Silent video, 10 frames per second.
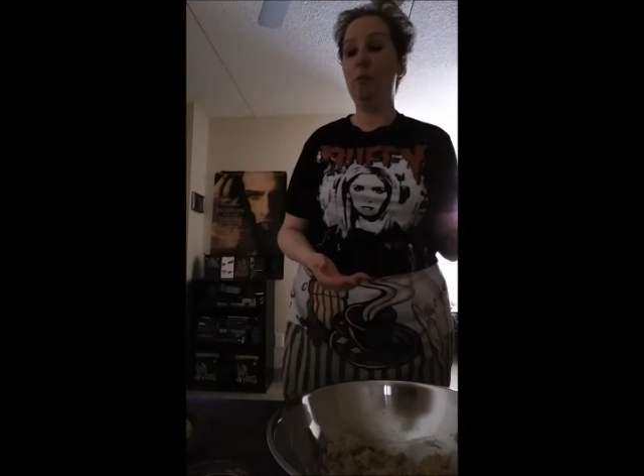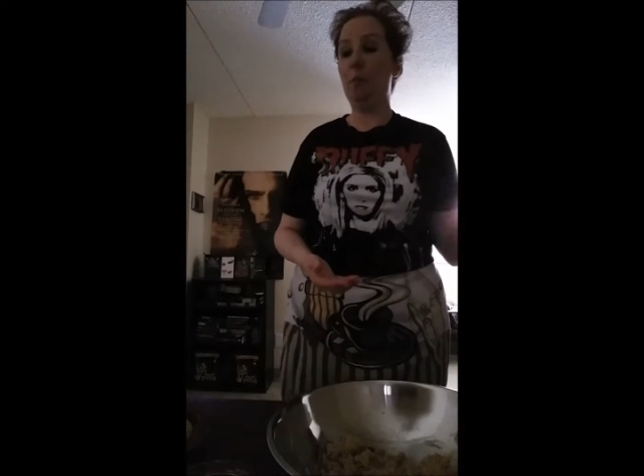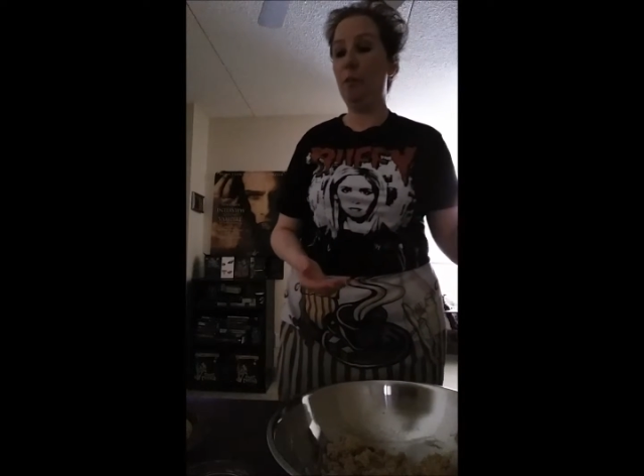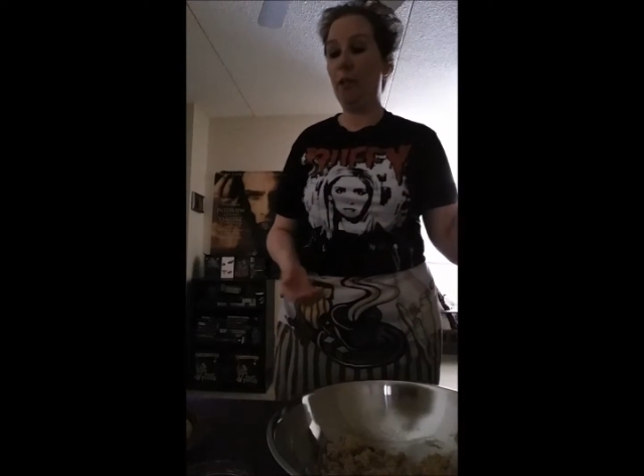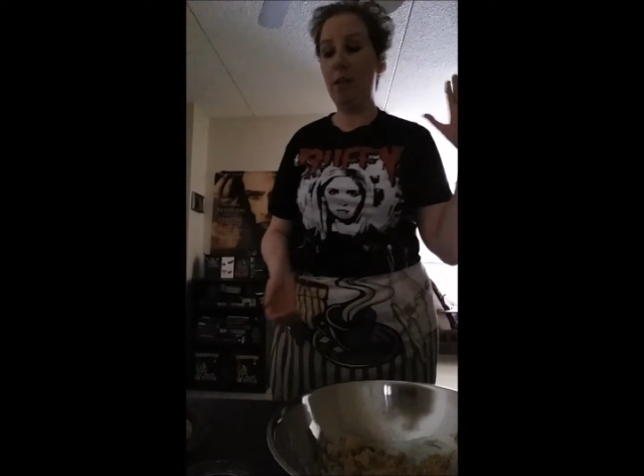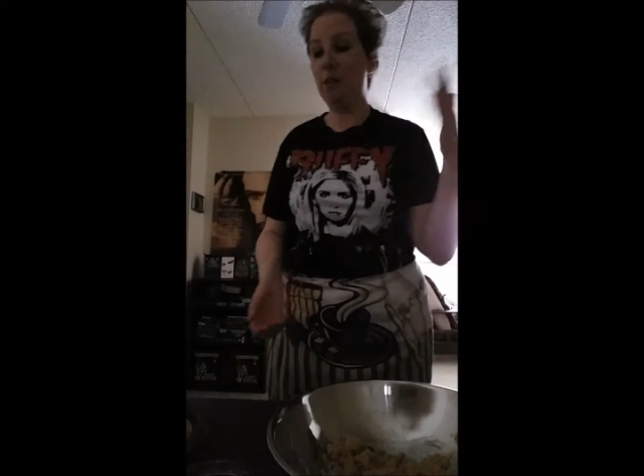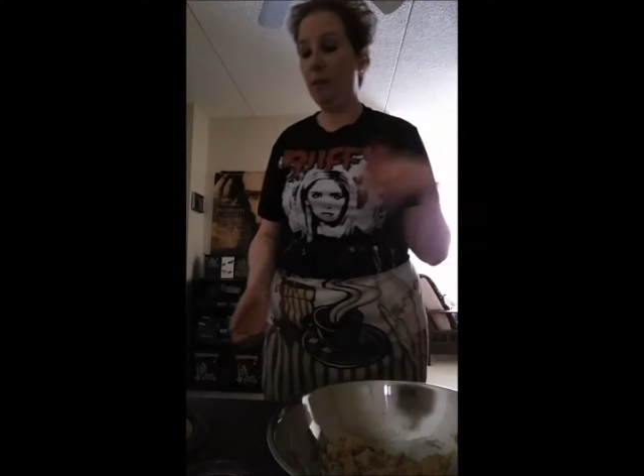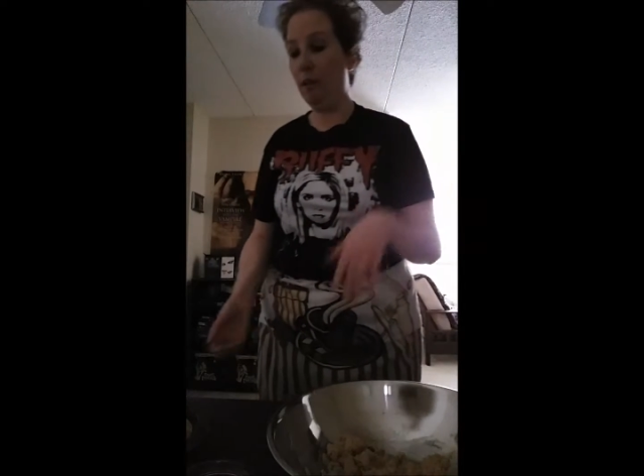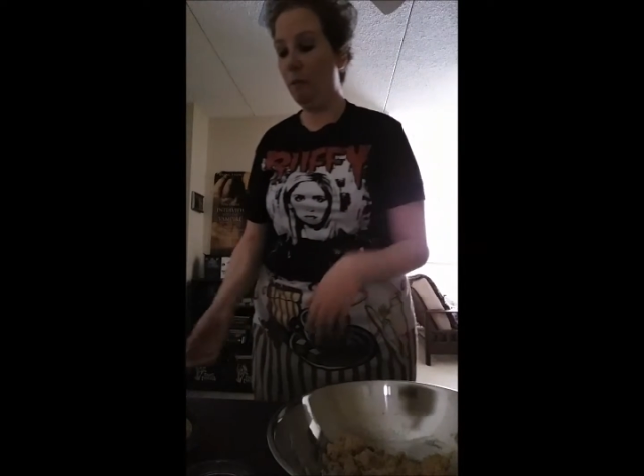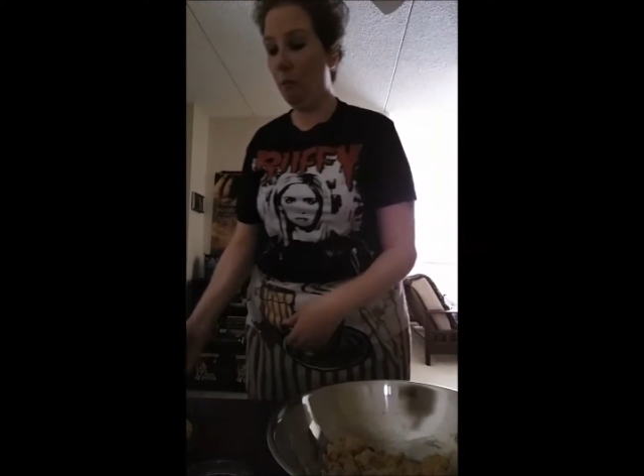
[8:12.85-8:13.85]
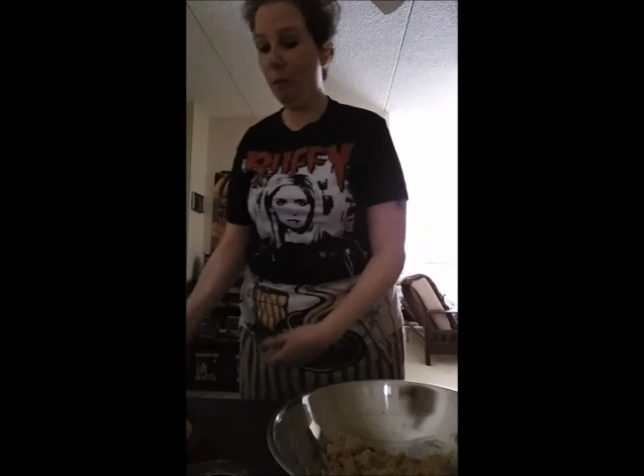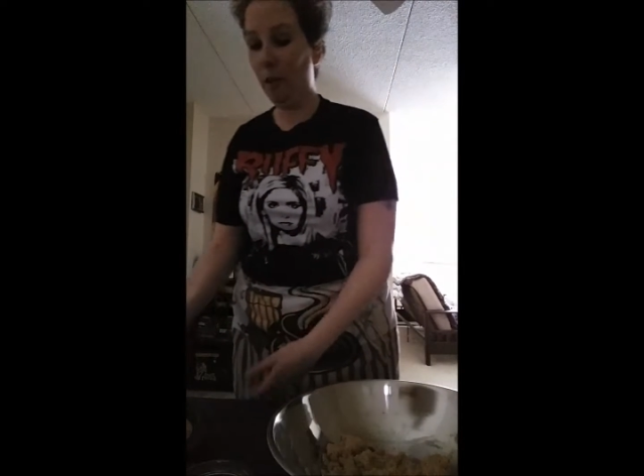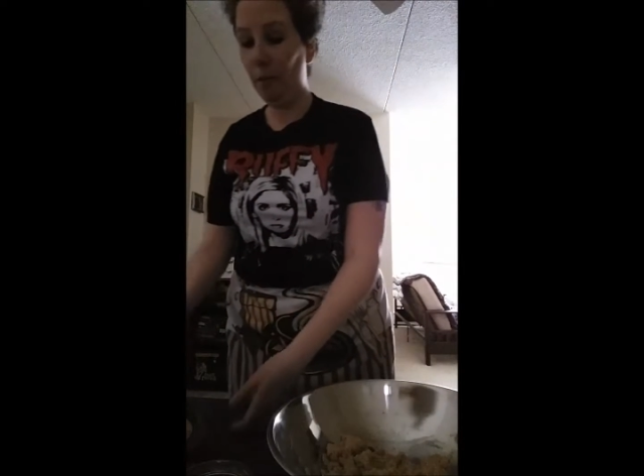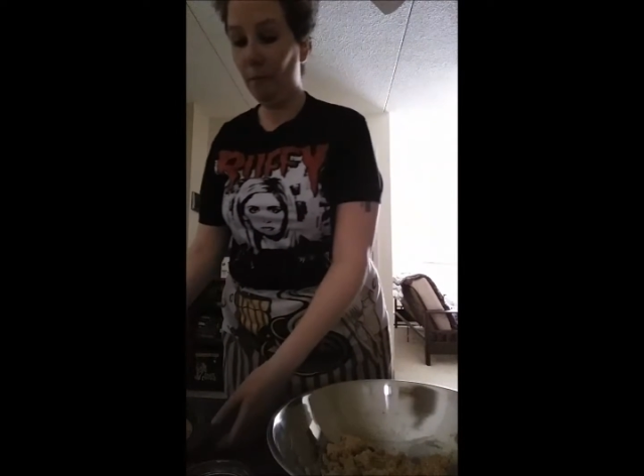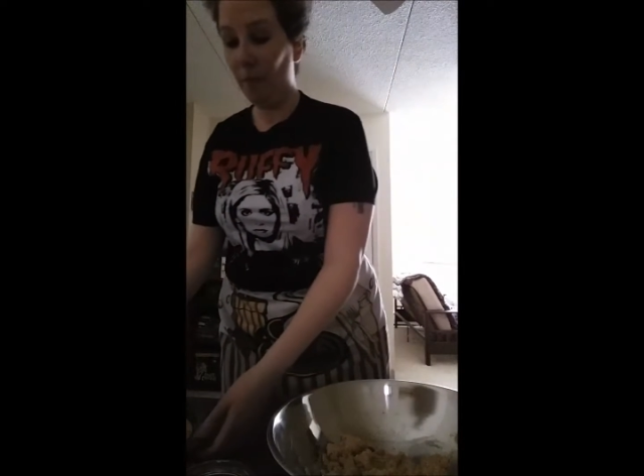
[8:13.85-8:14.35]
would progress there
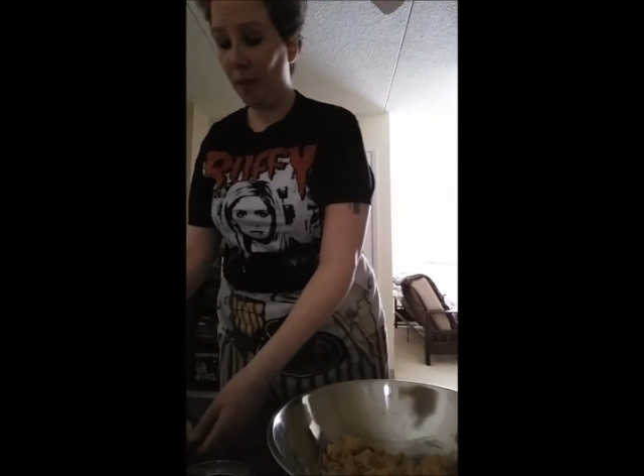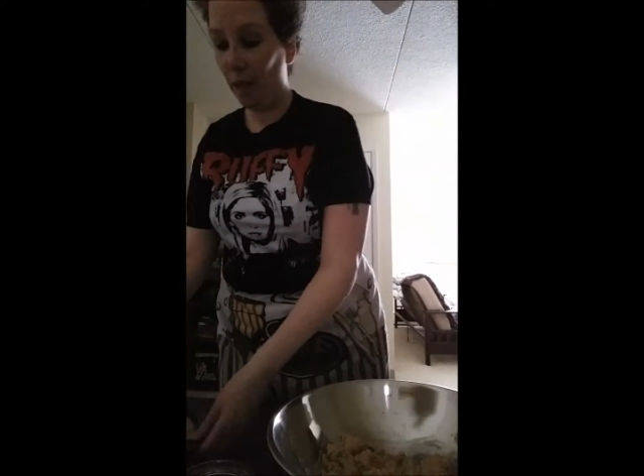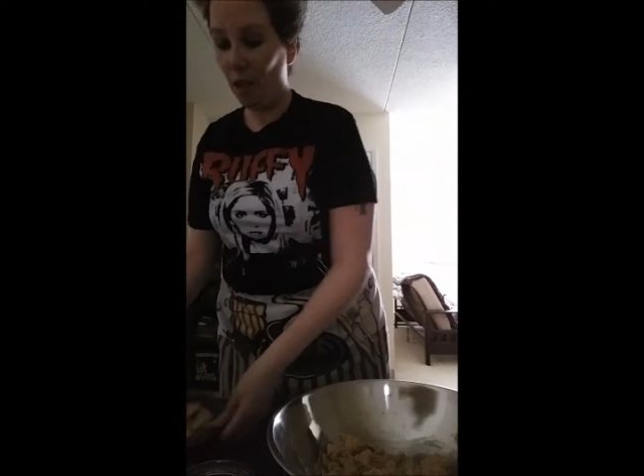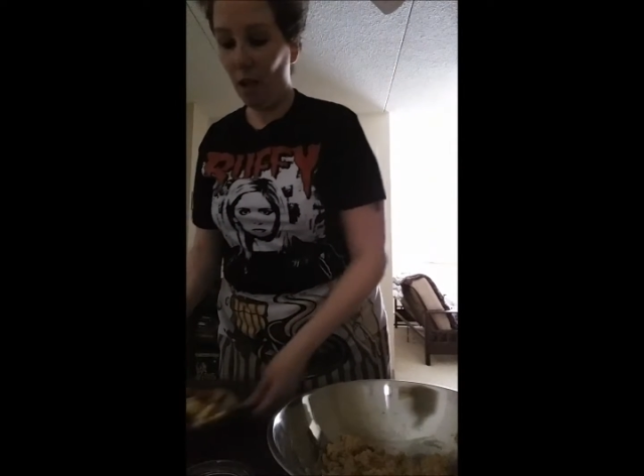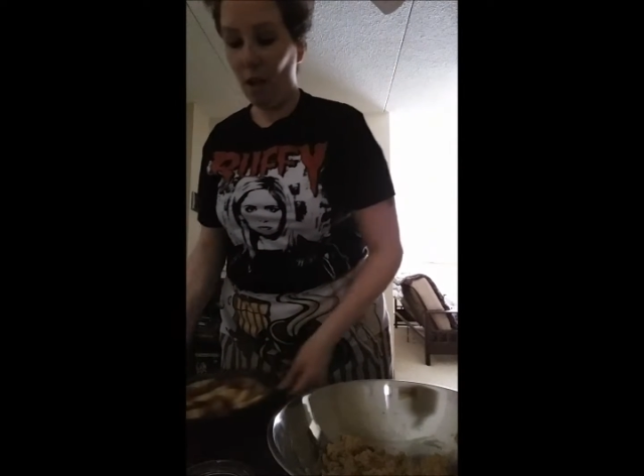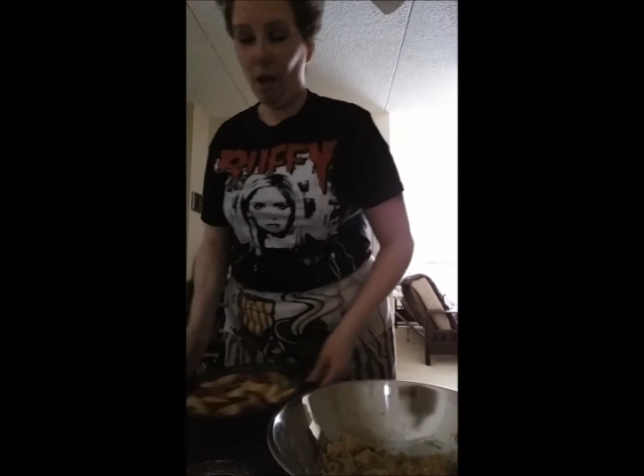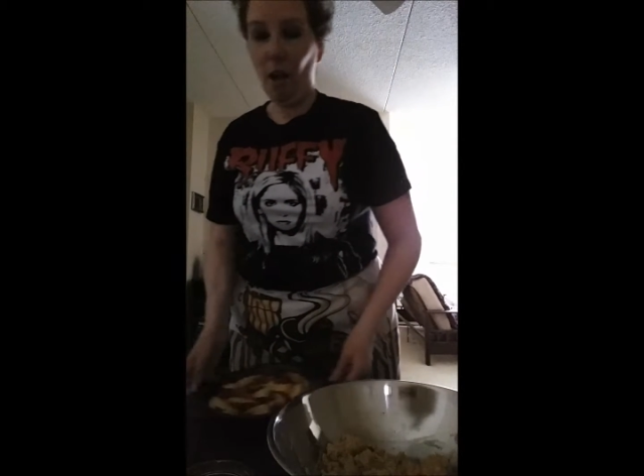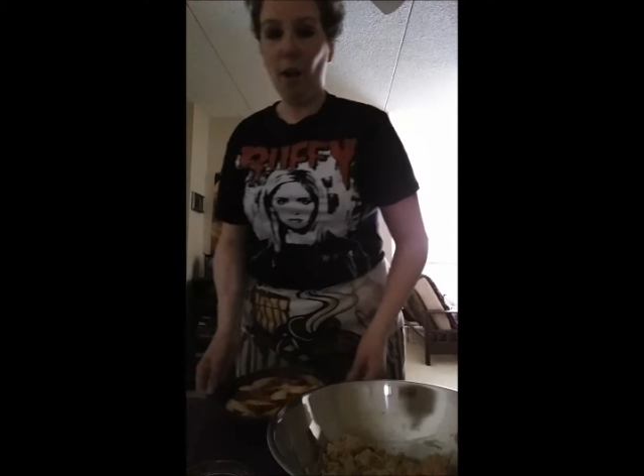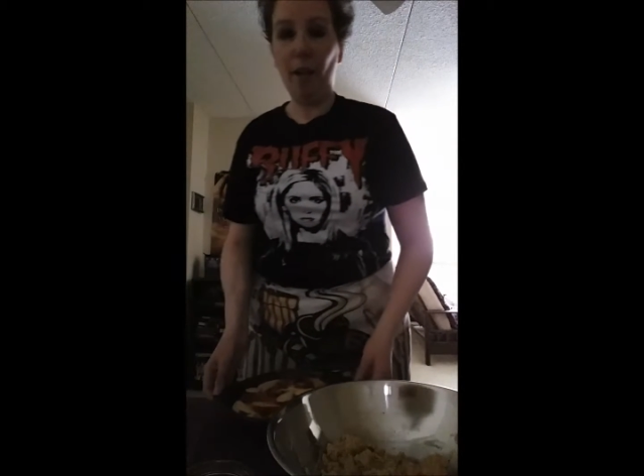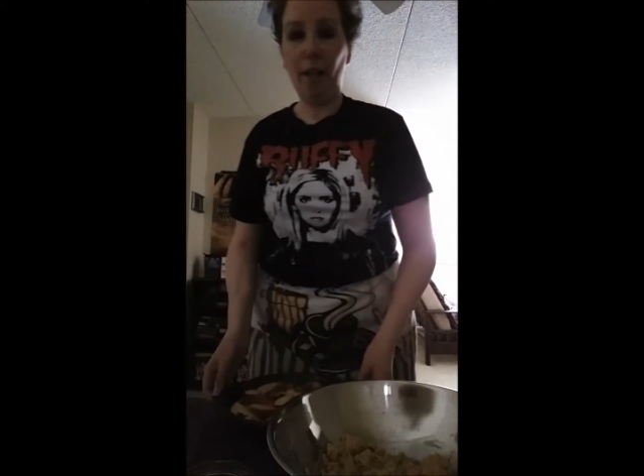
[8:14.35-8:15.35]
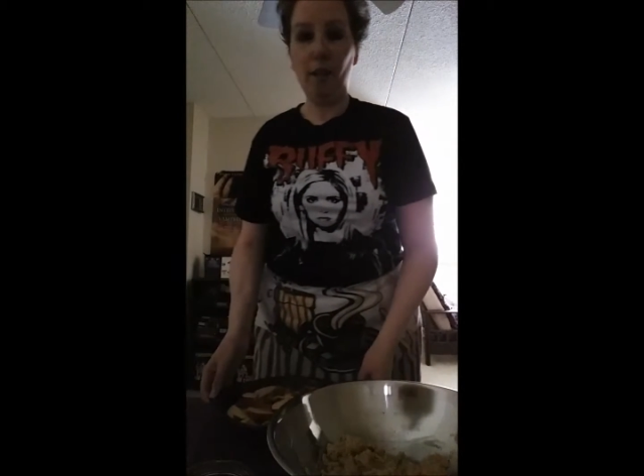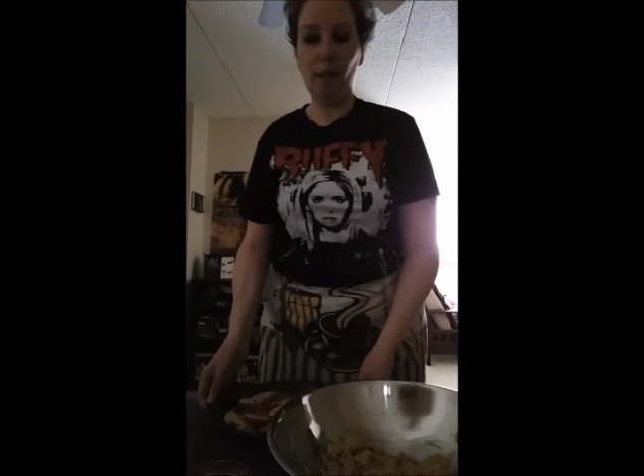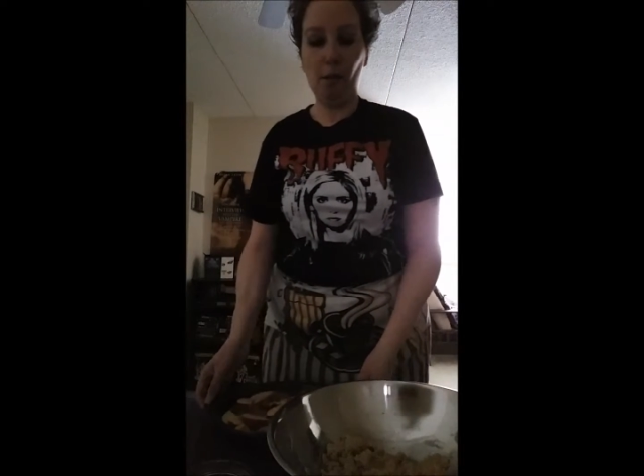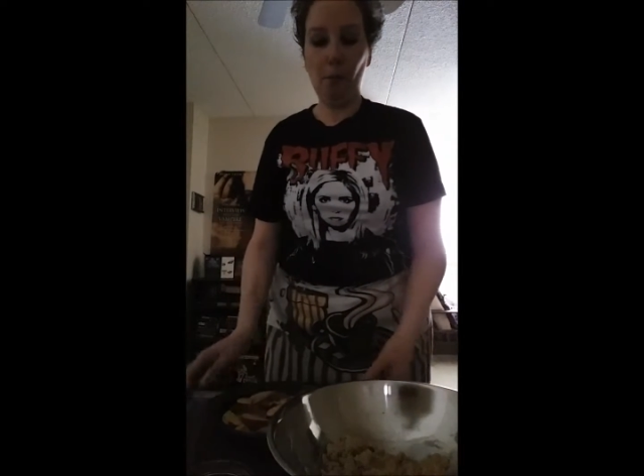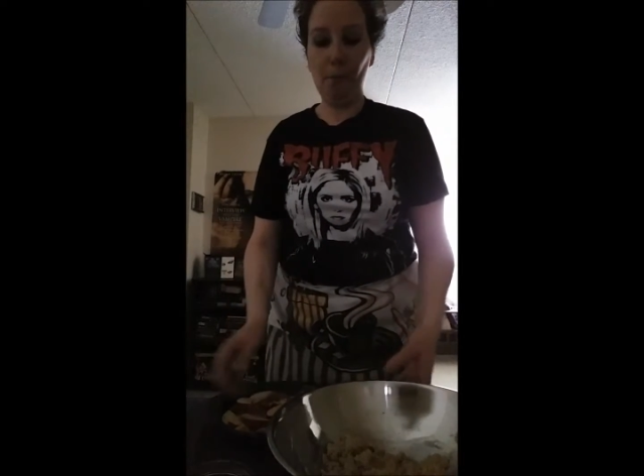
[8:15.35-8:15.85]
forward. Alright,
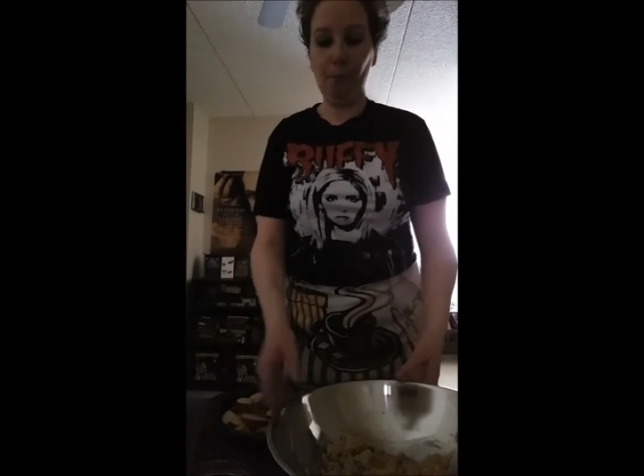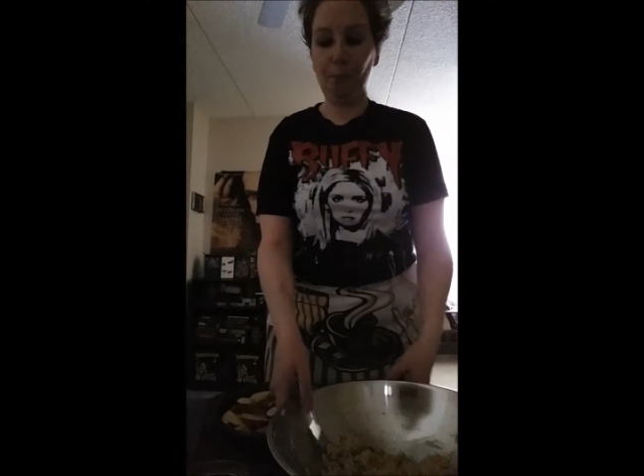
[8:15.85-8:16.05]
so